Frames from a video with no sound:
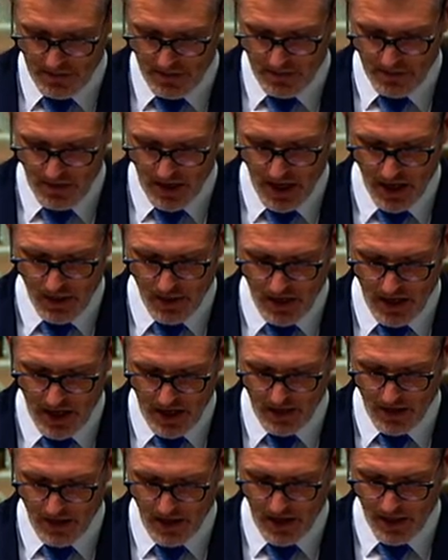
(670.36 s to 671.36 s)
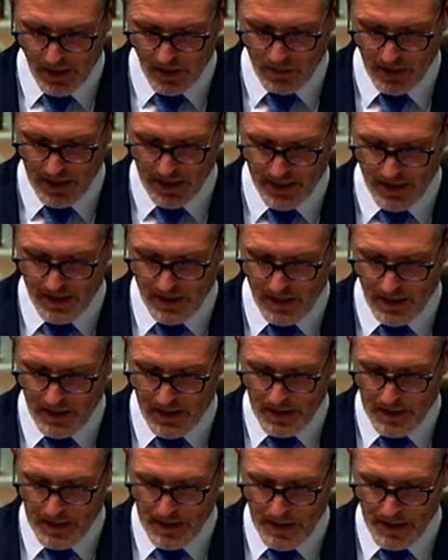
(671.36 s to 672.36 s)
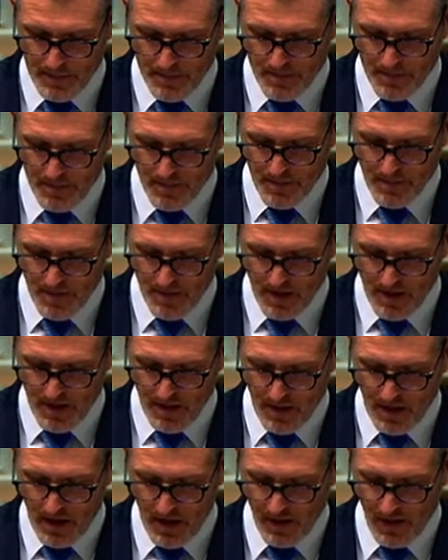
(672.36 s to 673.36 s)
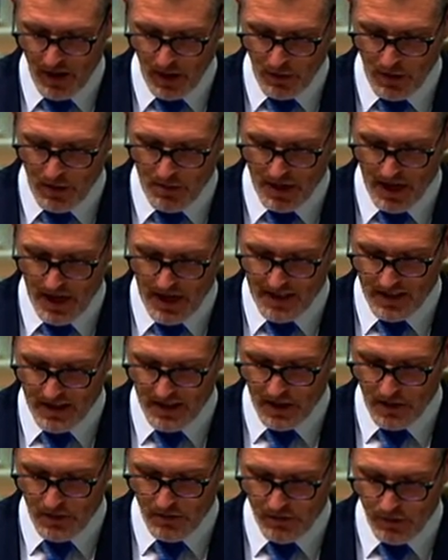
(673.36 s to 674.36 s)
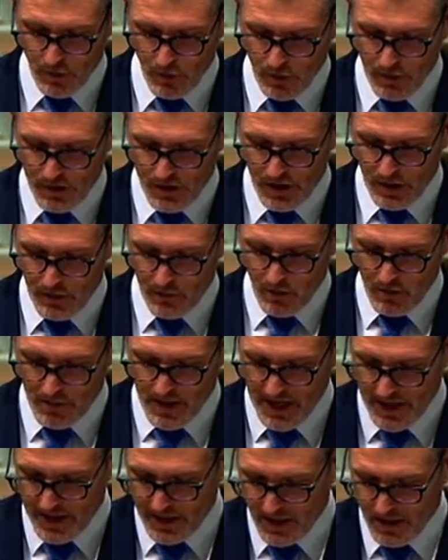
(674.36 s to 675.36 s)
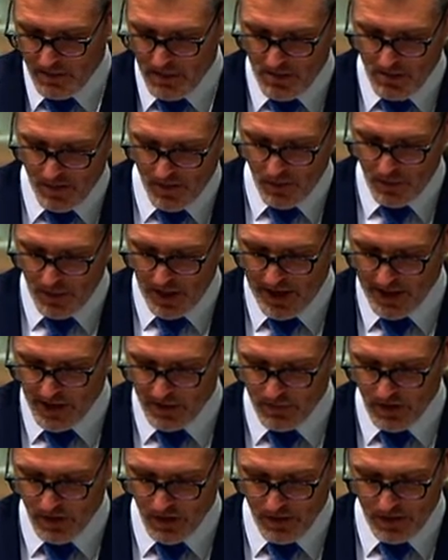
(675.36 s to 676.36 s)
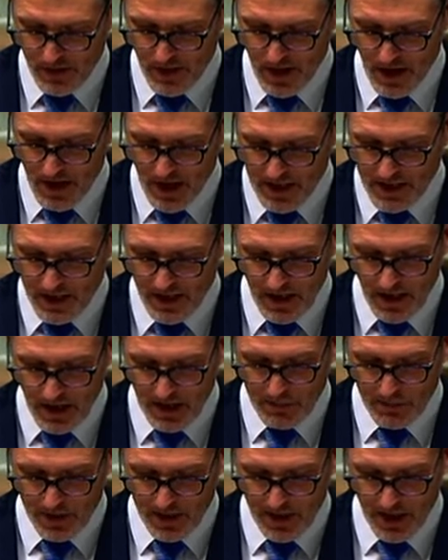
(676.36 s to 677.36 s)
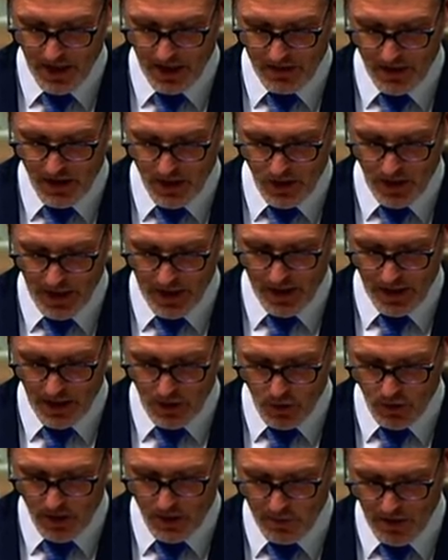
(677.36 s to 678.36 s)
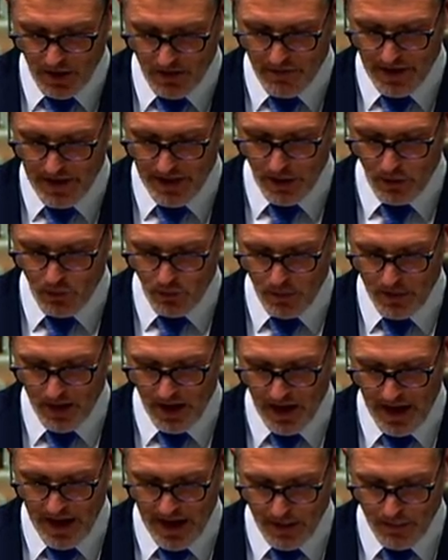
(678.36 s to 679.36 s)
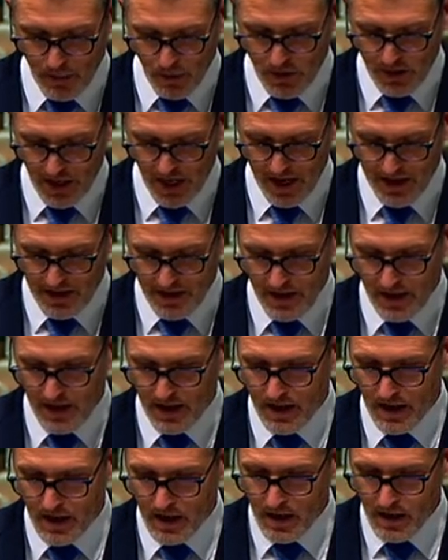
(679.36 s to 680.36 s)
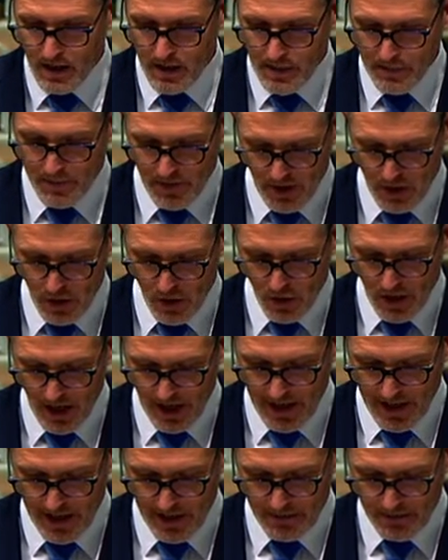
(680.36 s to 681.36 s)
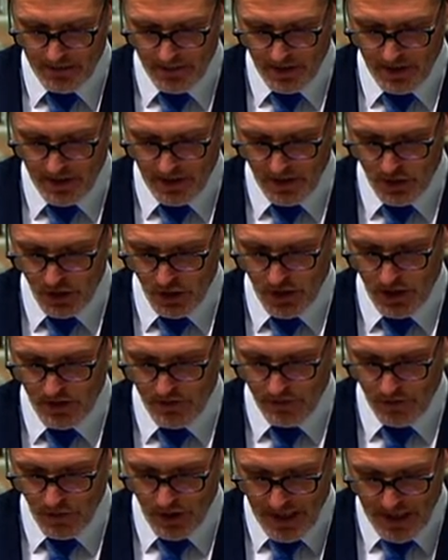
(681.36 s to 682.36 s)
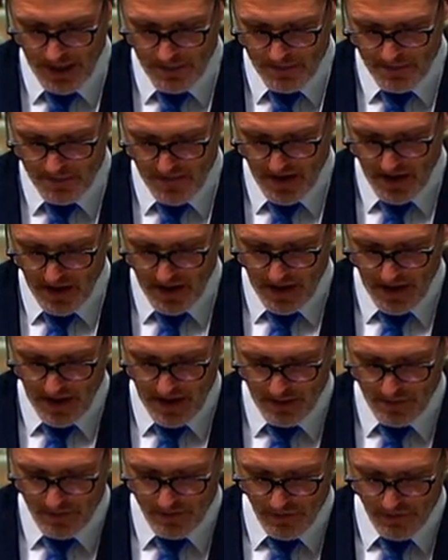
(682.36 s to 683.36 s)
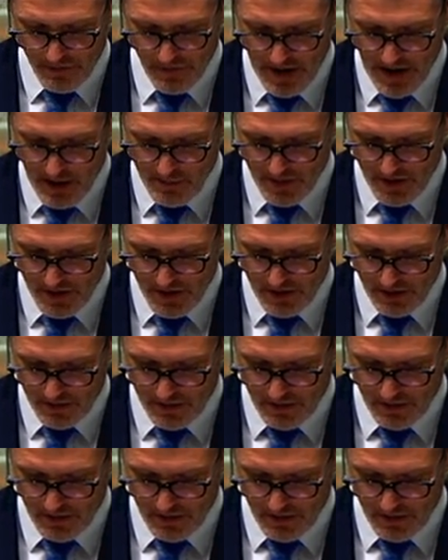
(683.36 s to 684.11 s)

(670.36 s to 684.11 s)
here and then in the other place, and the agreement enters into force, it will mean, as the member for Page observed, that 99% of Australian goods by value will be able to enter the UK duty-free. For farmers